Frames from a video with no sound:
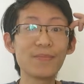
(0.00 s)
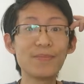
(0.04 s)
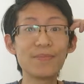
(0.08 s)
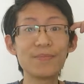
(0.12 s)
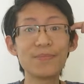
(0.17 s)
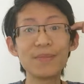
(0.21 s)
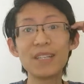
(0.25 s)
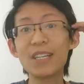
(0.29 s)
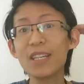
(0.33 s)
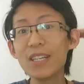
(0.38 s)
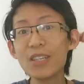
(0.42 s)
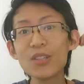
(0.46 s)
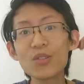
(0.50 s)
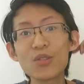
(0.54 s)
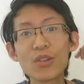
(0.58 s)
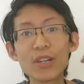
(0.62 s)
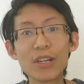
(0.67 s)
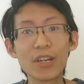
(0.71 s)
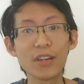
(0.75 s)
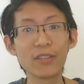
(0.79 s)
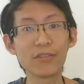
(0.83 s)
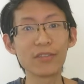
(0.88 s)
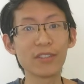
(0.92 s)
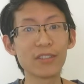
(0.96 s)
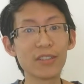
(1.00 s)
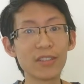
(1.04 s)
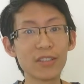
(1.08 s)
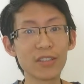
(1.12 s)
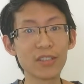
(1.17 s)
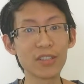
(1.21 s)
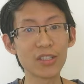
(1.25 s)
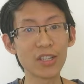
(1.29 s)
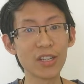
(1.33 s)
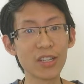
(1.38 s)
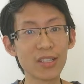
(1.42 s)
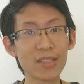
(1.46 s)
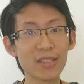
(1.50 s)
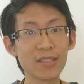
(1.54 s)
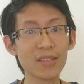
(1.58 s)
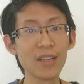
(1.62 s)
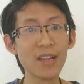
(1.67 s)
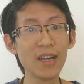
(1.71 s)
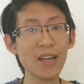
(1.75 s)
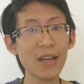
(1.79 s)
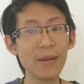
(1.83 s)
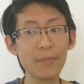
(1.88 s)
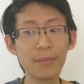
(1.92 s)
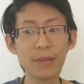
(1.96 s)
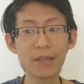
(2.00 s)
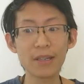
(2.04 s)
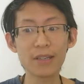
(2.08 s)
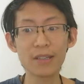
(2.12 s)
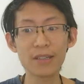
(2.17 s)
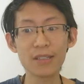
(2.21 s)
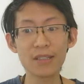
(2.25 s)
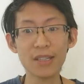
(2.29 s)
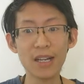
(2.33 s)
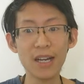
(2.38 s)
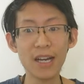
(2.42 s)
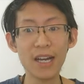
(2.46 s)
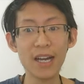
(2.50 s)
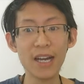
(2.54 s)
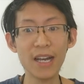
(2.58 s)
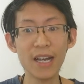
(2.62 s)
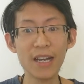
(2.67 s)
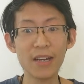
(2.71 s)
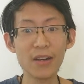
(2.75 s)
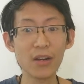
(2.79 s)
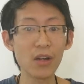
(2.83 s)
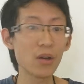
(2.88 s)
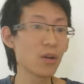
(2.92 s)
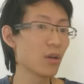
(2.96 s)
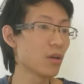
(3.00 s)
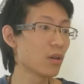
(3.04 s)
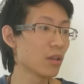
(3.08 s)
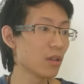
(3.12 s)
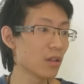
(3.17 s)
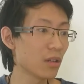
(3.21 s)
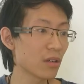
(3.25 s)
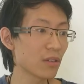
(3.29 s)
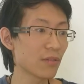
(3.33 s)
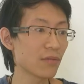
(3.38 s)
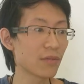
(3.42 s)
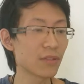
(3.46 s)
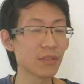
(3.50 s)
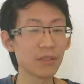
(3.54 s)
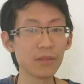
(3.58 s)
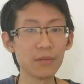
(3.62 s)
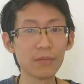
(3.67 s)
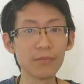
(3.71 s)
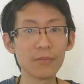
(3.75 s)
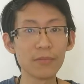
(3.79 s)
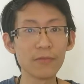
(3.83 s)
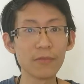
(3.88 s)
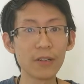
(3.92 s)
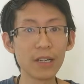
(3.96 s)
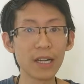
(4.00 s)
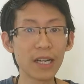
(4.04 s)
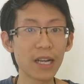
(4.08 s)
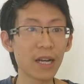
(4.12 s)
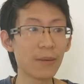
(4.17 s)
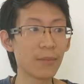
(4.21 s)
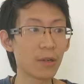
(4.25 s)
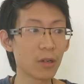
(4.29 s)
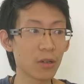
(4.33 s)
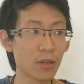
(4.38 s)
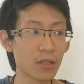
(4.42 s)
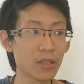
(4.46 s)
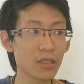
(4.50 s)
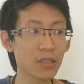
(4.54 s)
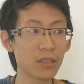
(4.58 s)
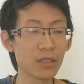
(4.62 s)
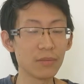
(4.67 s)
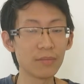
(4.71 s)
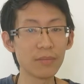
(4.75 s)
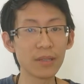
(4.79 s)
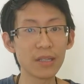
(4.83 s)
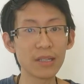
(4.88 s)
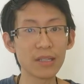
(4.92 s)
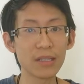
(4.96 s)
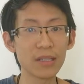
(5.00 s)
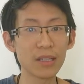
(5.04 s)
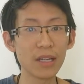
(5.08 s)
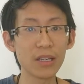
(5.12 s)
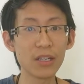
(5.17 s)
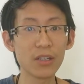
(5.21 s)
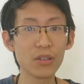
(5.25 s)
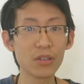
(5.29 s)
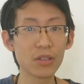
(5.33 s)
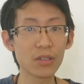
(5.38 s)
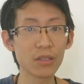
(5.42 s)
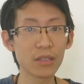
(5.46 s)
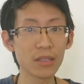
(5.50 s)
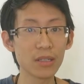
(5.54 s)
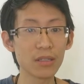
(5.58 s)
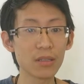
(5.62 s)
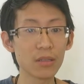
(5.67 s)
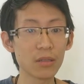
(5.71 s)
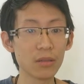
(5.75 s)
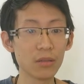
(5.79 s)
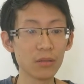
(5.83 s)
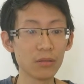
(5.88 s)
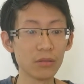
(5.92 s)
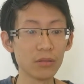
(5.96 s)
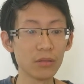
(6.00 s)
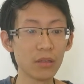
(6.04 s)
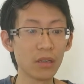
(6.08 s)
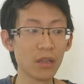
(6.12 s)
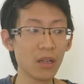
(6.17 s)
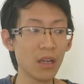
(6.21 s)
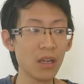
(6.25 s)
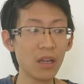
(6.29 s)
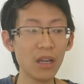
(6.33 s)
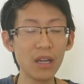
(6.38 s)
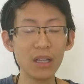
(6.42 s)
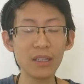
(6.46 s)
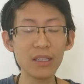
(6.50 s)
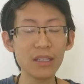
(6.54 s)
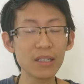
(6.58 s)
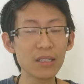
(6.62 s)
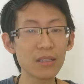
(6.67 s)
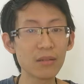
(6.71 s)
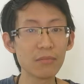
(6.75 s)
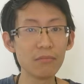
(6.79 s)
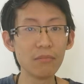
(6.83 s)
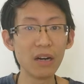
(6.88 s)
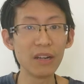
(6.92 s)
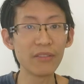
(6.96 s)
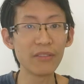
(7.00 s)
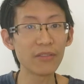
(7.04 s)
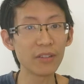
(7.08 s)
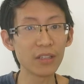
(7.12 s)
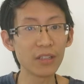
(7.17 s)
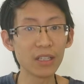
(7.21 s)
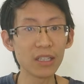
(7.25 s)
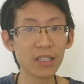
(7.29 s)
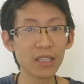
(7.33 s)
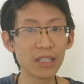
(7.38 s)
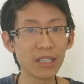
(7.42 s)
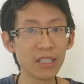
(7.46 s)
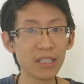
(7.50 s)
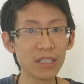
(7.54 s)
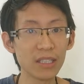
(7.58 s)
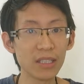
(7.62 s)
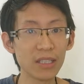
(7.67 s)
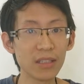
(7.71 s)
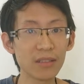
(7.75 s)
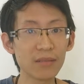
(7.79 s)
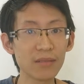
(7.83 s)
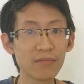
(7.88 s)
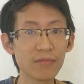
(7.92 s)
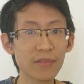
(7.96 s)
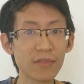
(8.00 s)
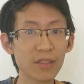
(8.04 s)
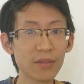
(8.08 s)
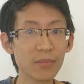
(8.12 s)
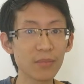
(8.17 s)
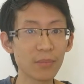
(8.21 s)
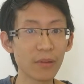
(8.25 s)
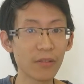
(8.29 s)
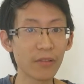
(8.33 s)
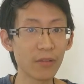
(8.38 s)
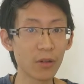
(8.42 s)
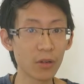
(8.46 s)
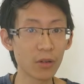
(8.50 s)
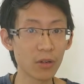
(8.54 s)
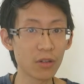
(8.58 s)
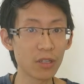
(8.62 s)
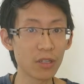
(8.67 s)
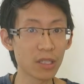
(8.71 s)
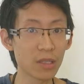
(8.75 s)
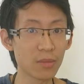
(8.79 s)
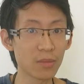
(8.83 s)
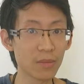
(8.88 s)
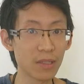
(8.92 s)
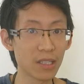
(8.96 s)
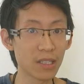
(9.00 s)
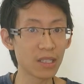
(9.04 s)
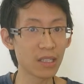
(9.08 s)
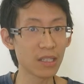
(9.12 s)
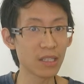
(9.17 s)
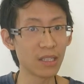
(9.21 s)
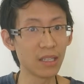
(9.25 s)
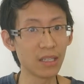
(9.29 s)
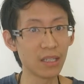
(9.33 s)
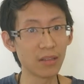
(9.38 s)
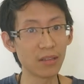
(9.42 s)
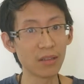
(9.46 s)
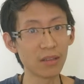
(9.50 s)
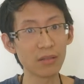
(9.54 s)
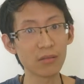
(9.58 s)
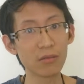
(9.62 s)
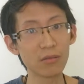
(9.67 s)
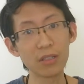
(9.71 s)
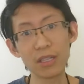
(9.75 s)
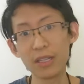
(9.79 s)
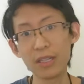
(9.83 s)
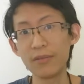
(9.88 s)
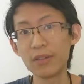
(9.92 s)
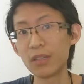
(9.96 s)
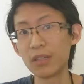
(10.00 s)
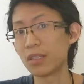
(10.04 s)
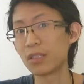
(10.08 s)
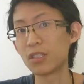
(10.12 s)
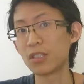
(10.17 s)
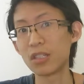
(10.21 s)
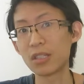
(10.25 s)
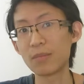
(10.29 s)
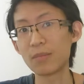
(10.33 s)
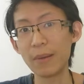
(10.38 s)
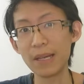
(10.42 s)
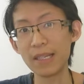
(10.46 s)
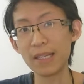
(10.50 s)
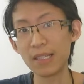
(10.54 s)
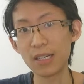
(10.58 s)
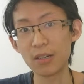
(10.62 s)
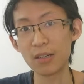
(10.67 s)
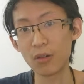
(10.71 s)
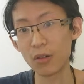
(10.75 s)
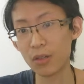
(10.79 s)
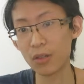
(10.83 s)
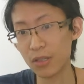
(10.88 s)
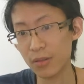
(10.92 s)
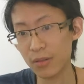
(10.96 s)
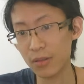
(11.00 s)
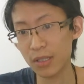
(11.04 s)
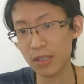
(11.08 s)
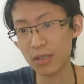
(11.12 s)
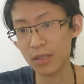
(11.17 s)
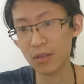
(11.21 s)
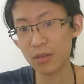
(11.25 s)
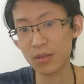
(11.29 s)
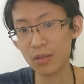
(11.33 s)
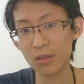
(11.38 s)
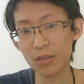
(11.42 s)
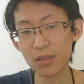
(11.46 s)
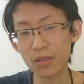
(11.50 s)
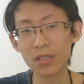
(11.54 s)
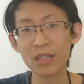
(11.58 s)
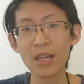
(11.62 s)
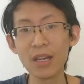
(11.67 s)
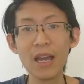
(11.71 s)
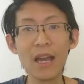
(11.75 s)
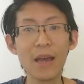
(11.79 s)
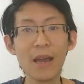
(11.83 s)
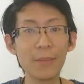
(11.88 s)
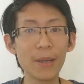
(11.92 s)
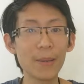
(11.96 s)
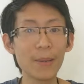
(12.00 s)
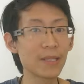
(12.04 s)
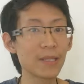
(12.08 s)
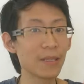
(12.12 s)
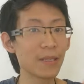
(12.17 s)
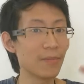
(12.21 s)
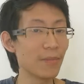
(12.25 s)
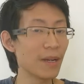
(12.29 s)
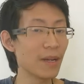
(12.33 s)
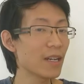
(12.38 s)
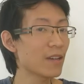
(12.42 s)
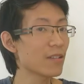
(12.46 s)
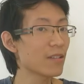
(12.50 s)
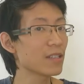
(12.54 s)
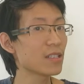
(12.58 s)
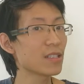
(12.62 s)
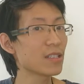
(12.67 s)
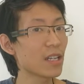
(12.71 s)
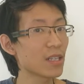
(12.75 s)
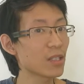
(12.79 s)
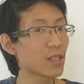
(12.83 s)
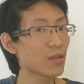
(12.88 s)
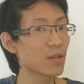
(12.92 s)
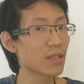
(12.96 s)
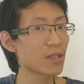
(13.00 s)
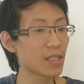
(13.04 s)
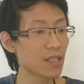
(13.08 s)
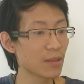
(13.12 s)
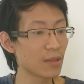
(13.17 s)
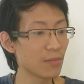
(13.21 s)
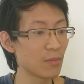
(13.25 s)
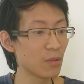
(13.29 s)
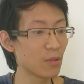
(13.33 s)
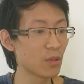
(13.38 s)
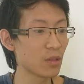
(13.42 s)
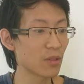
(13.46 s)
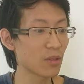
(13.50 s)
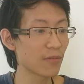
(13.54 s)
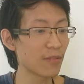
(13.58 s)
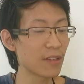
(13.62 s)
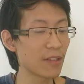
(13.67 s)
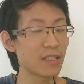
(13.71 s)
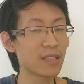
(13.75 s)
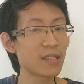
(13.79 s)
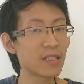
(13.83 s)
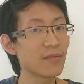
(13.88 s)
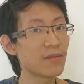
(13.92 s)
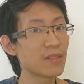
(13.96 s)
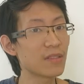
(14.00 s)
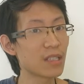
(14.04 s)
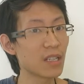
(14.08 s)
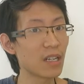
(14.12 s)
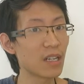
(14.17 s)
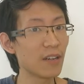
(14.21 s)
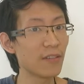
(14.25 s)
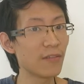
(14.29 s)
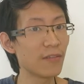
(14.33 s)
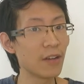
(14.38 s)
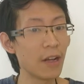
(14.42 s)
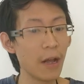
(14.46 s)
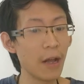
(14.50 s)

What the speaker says: history of the desserts, because I know a lot of them when I come across them, because they're usually sold at least a month earlier before Christmas in even just basic grocery stores. Maybe some bakeries start doing some more festive stuff,